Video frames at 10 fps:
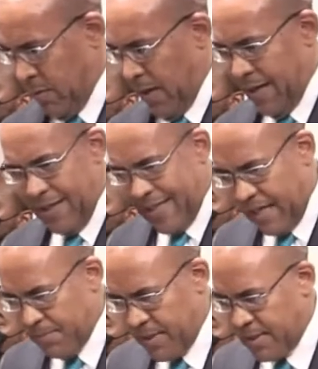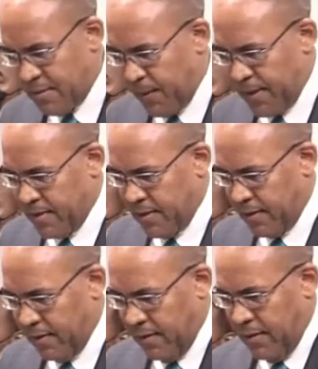And again, Mr. Speaker,
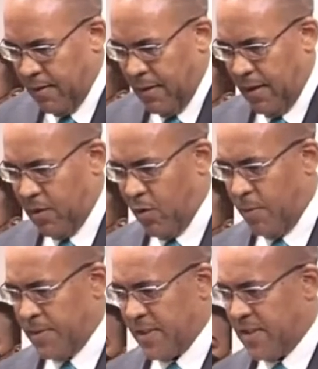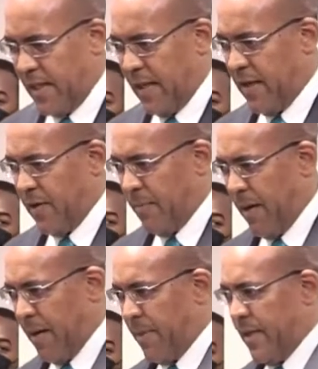sir, I grew up as a child here in
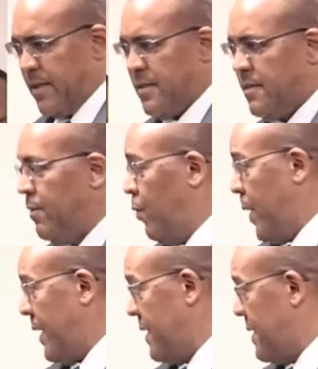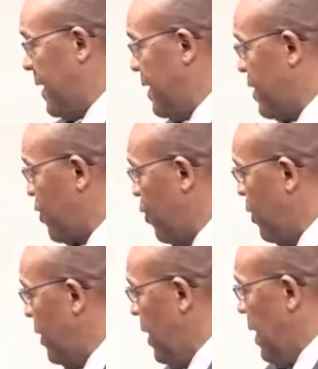Barbados, went to Sunday
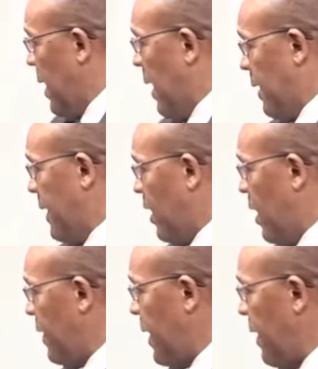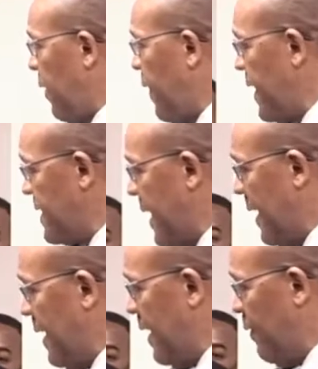school, did all the other things
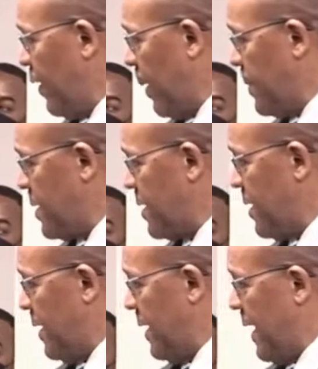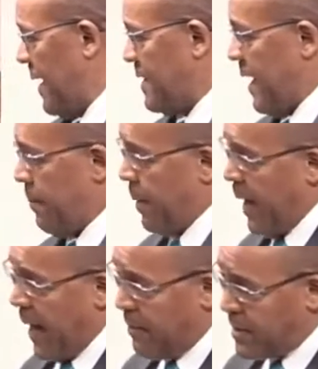that the leader of the opposition did, except
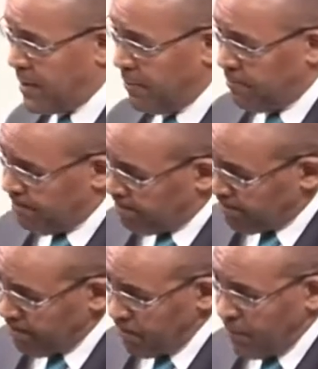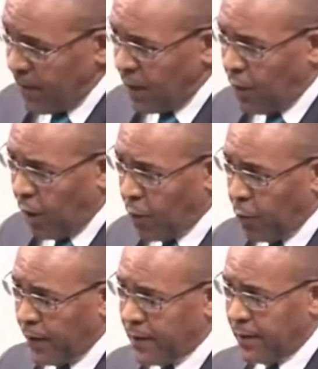perhaps not
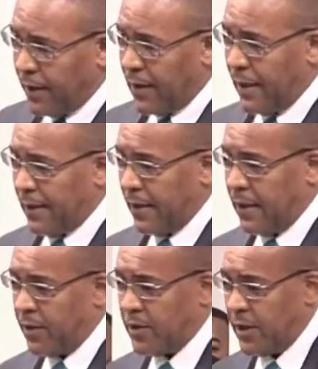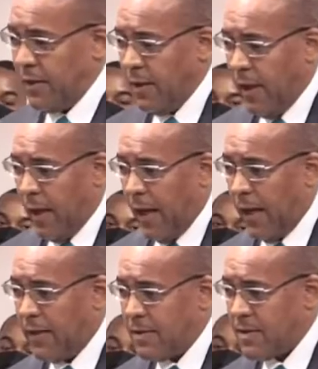going to the clergy.
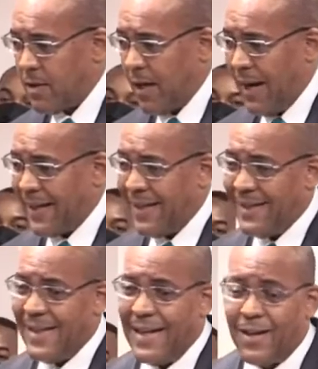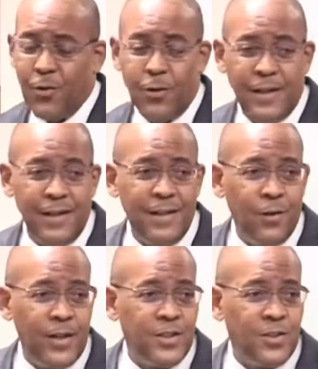And, sir, I can take
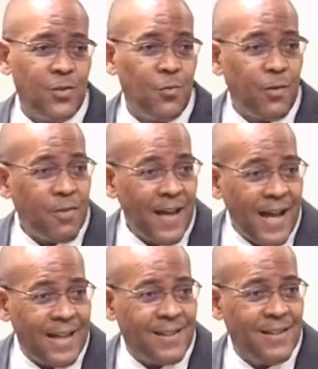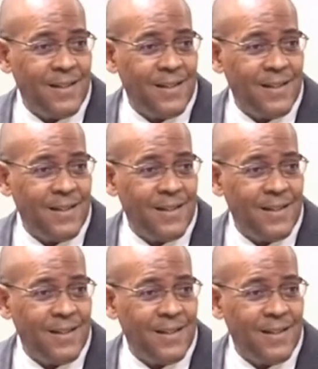no issue with that.